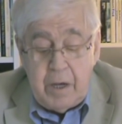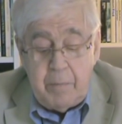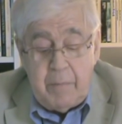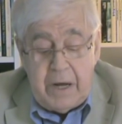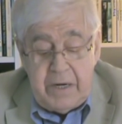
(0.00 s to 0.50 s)

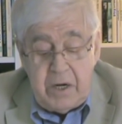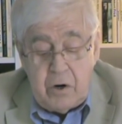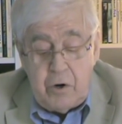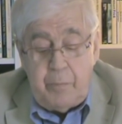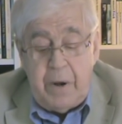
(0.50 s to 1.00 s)
Money
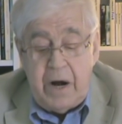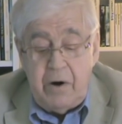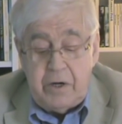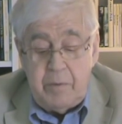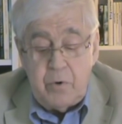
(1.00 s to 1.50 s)
are
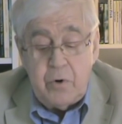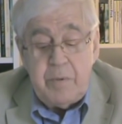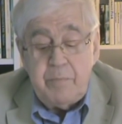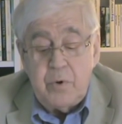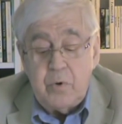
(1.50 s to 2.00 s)
apparently more
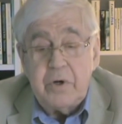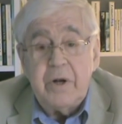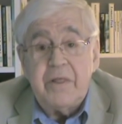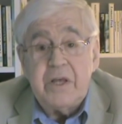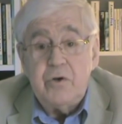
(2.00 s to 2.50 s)

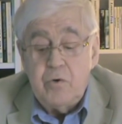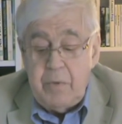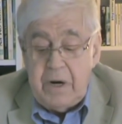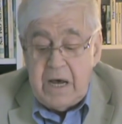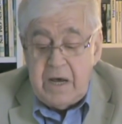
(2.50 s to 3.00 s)
important than
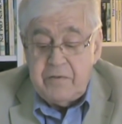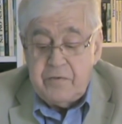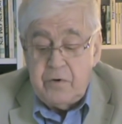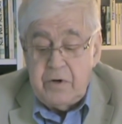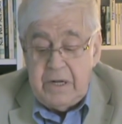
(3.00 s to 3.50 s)
human lives
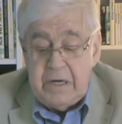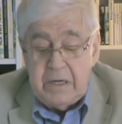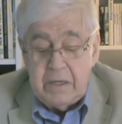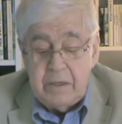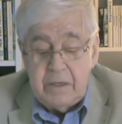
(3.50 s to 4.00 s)
for
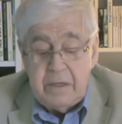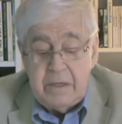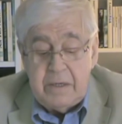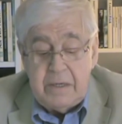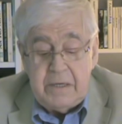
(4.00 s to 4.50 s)
Lilly.
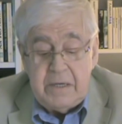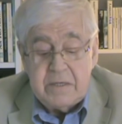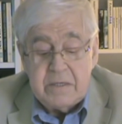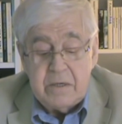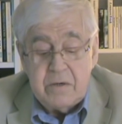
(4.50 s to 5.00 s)
It
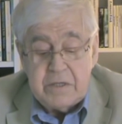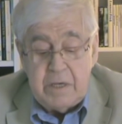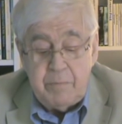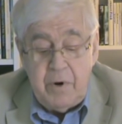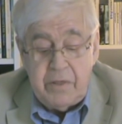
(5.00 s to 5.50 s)
is as
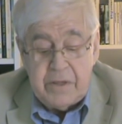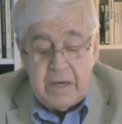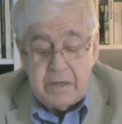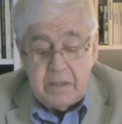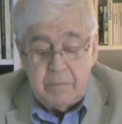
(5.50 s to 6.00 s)
simple as that.